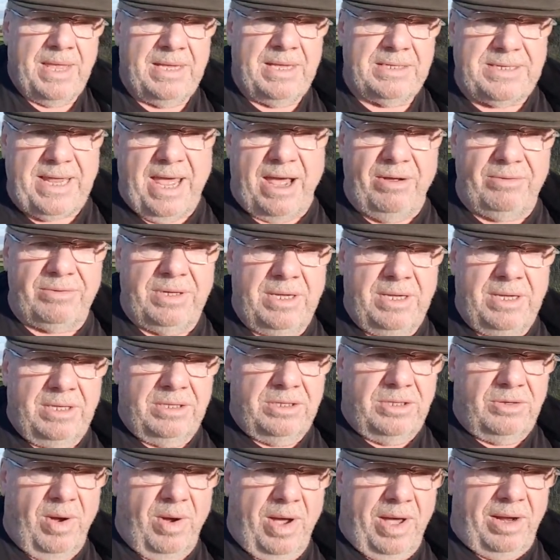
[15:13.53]
down
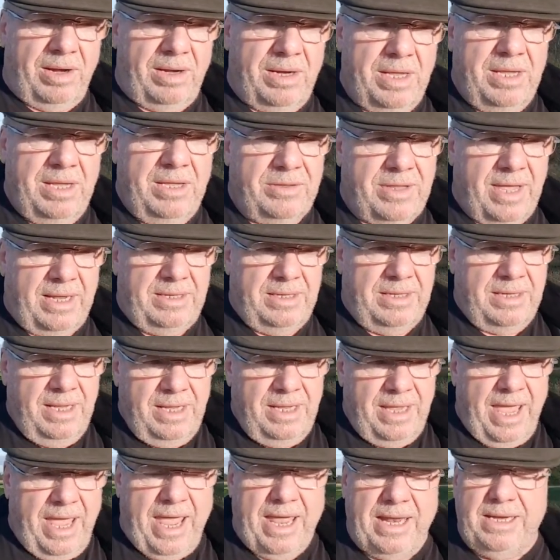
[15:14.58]
the well, then
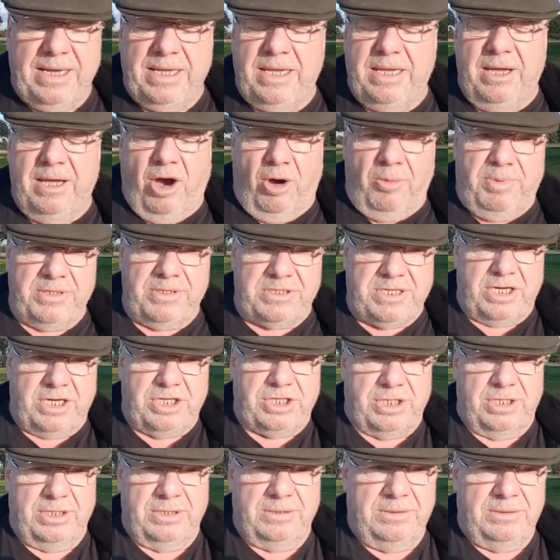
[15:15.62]
any
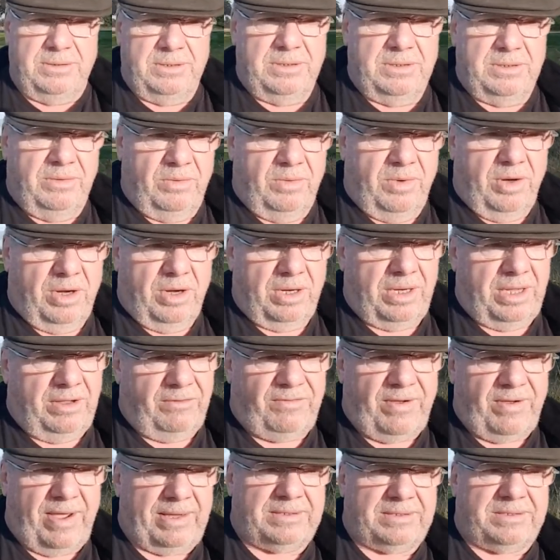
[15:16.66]
opposition will
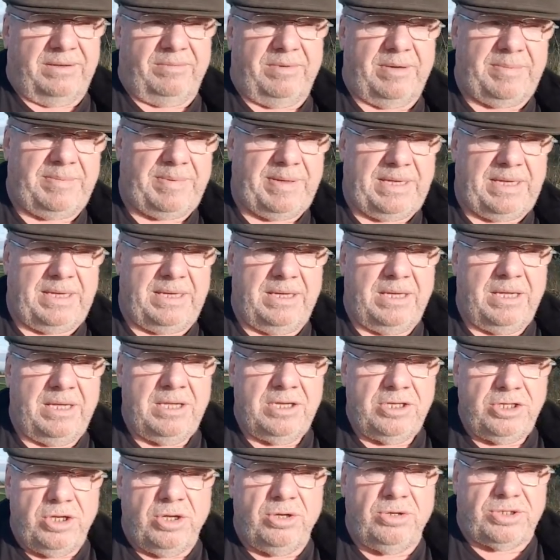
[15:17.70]
effectively be
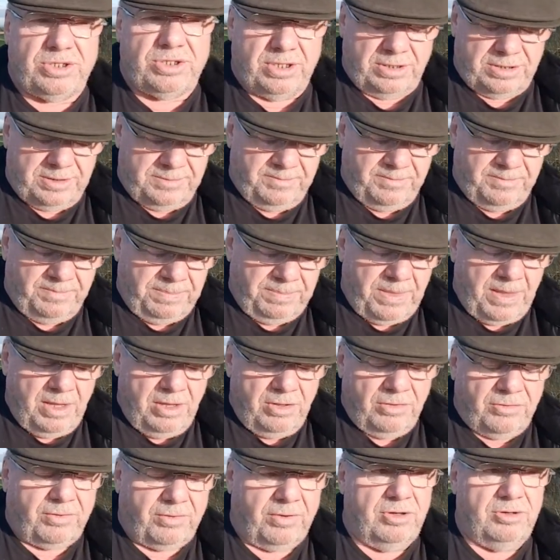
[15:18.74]
neutered
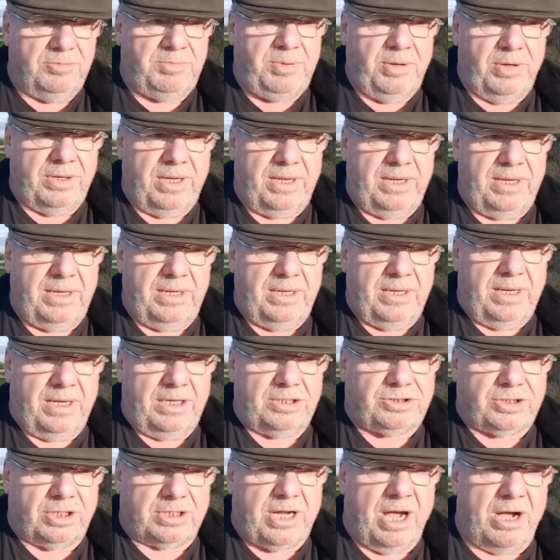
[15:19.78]
through putting
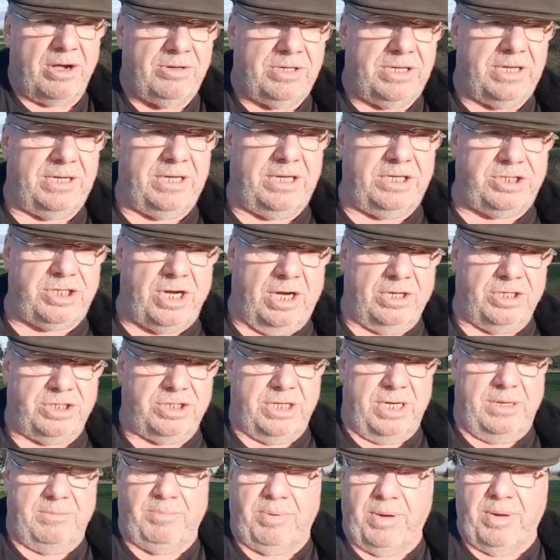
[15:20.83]
a draconian
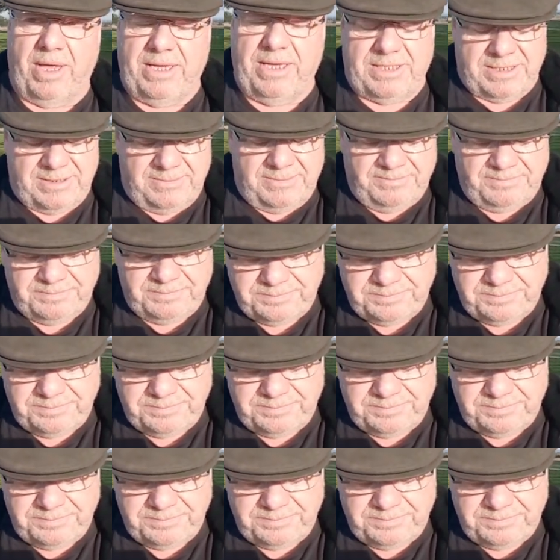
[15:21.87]
injunction in place.